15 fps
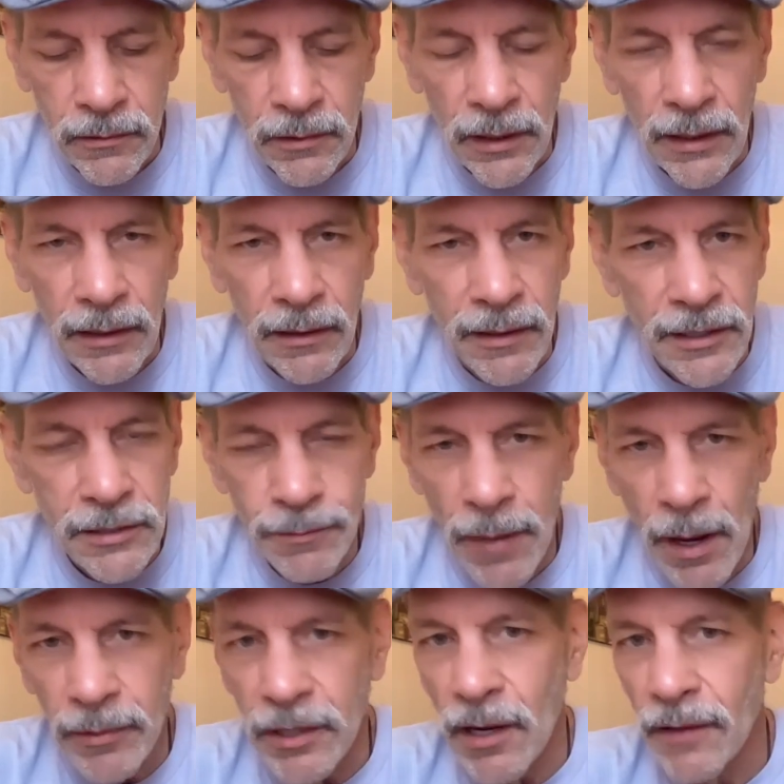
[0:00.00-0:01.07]
then it's
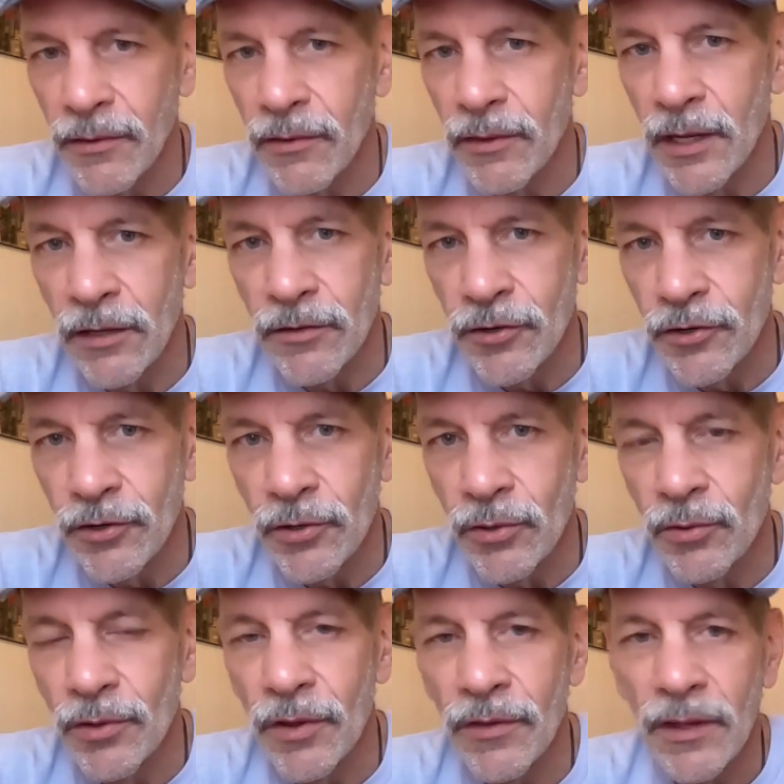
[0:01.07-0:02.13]
probably not the thing to
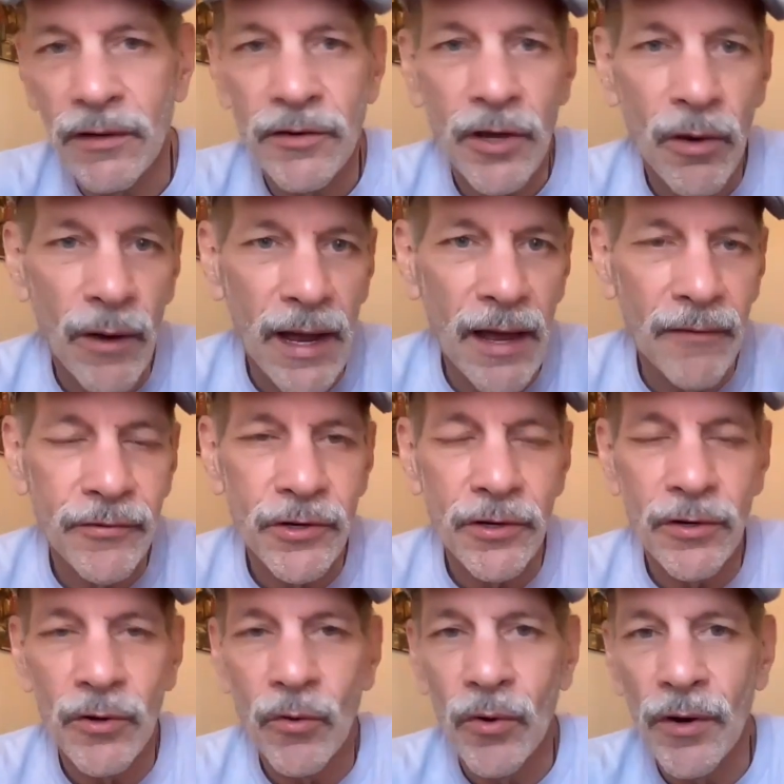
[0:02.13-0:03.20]
do, or the thing to go
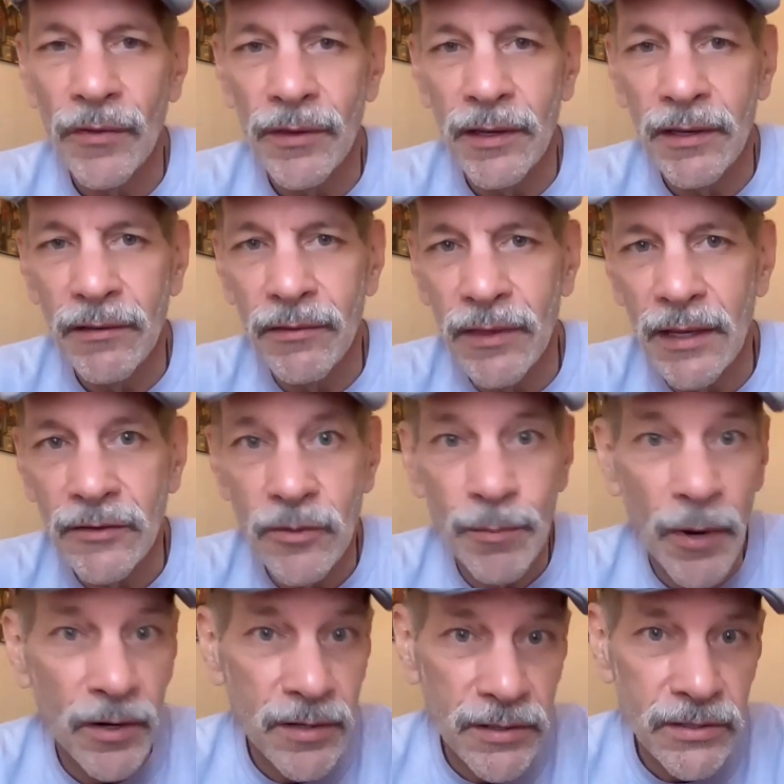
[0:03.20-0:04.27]
after, or the thing to
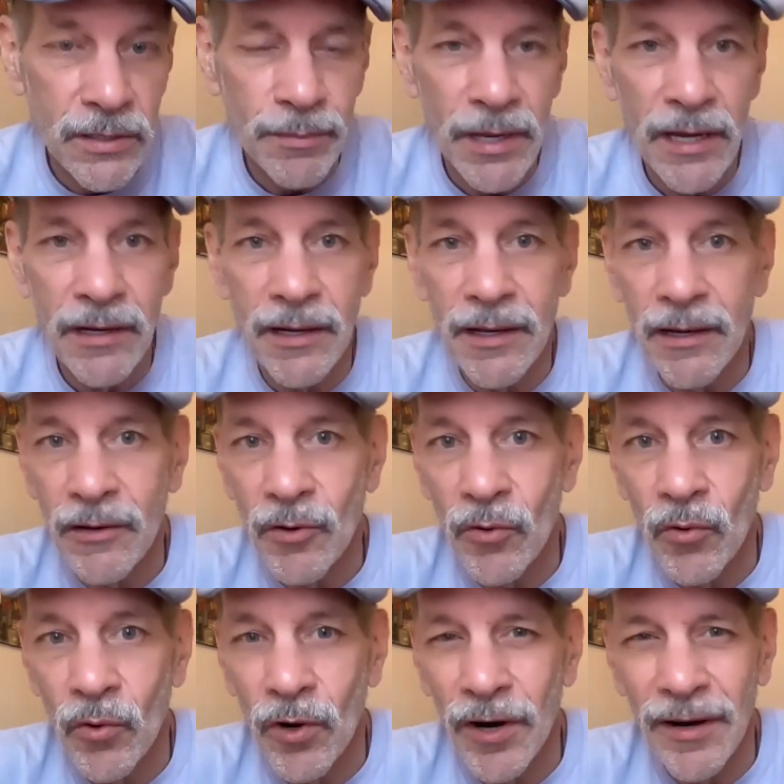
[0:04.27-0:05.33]
participate in,
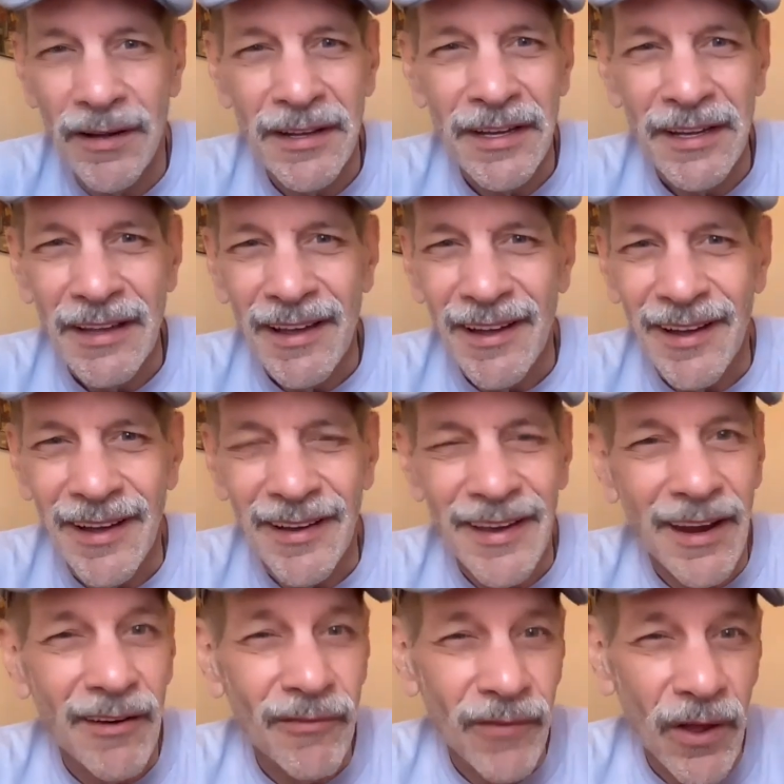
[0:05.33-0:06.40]
or
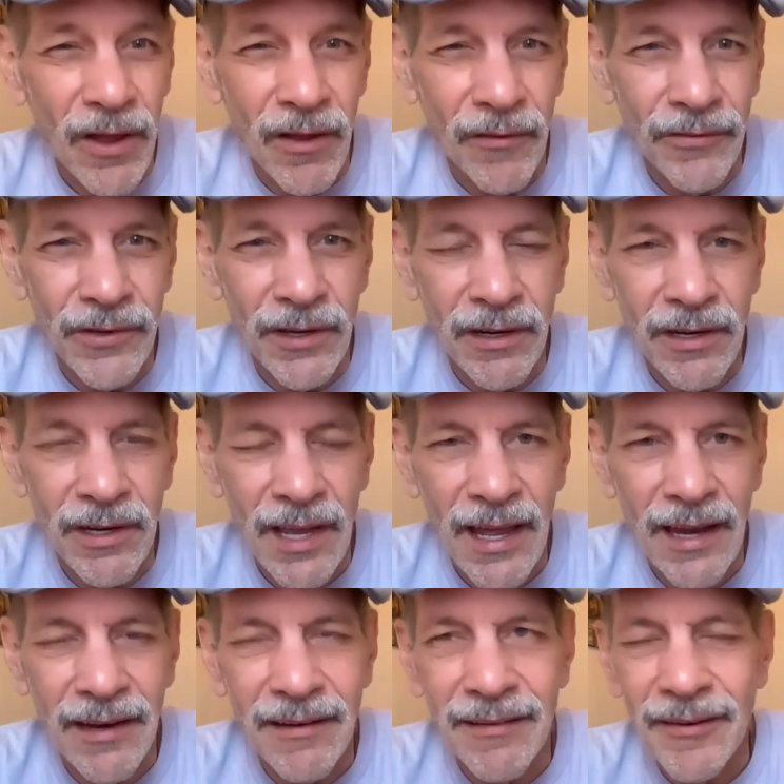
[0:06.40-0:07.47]
get involved in.
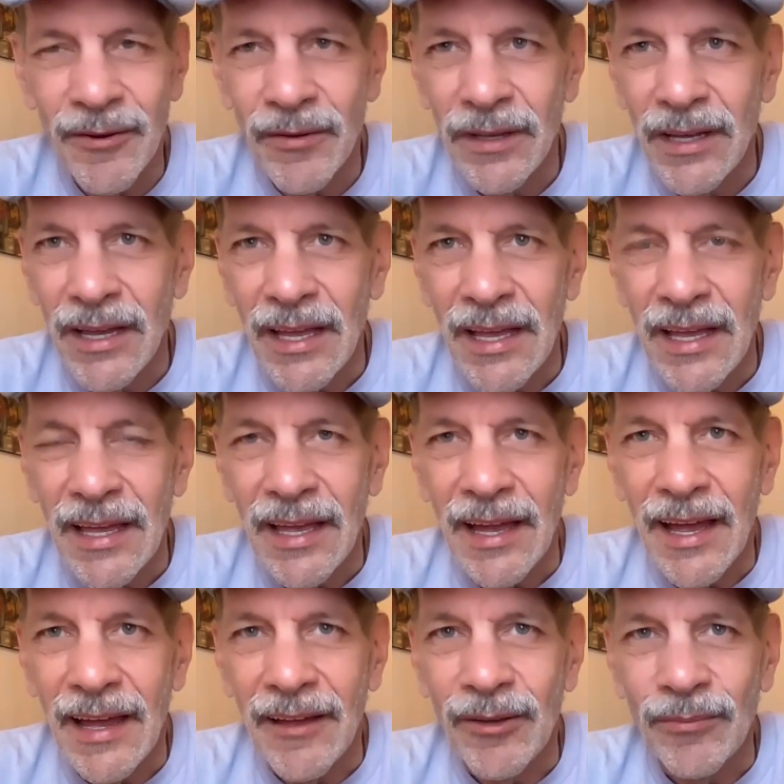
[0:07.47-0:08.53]
And
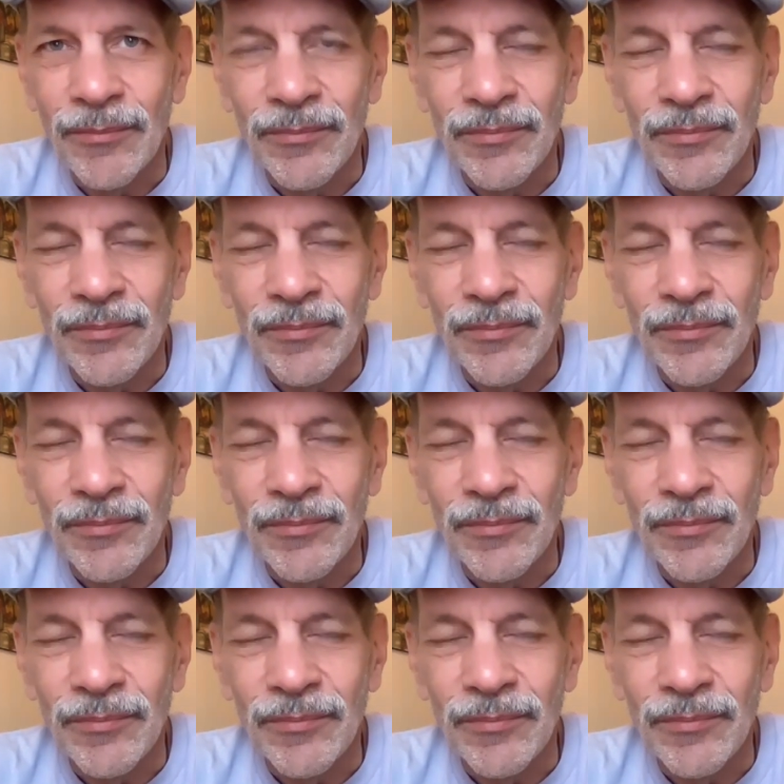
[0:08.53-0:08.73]
I